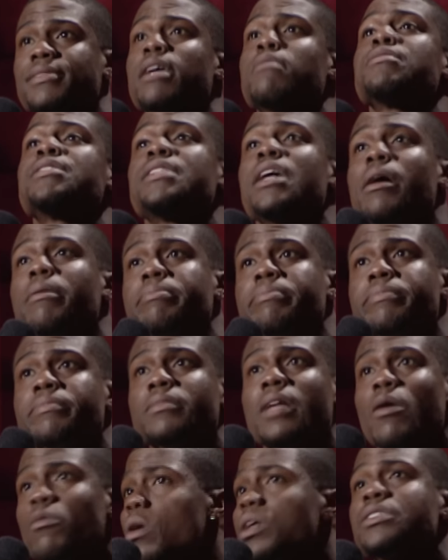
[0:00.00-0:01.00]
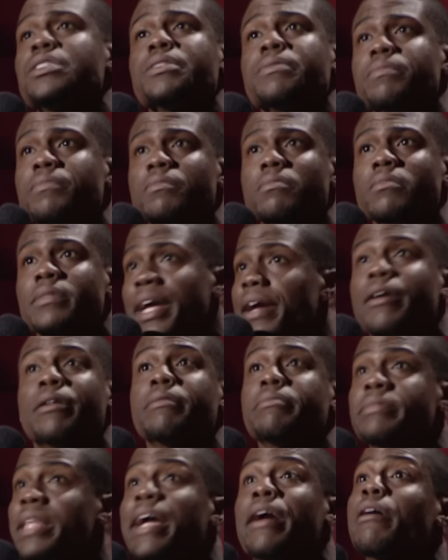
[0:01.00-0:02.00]
I was dumb. I was. There,
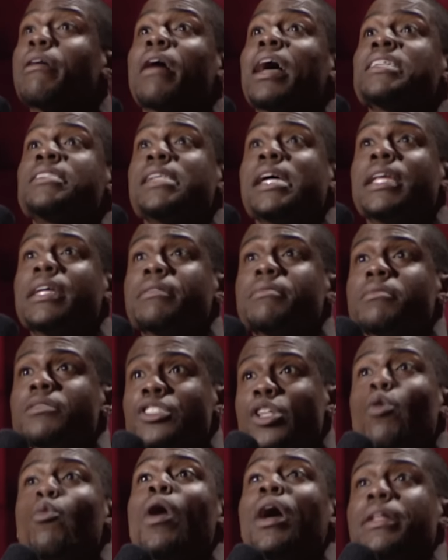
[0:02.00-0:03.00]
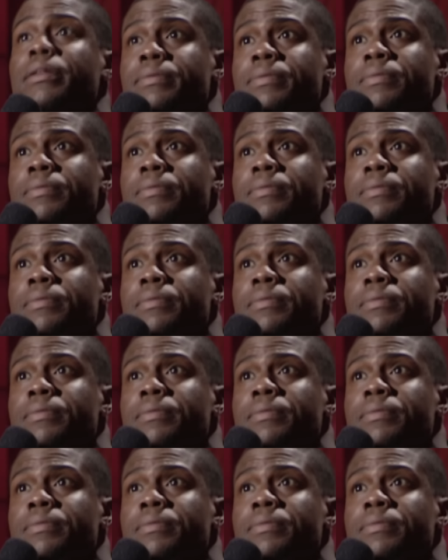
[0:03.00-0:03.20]
there, I said it. So what?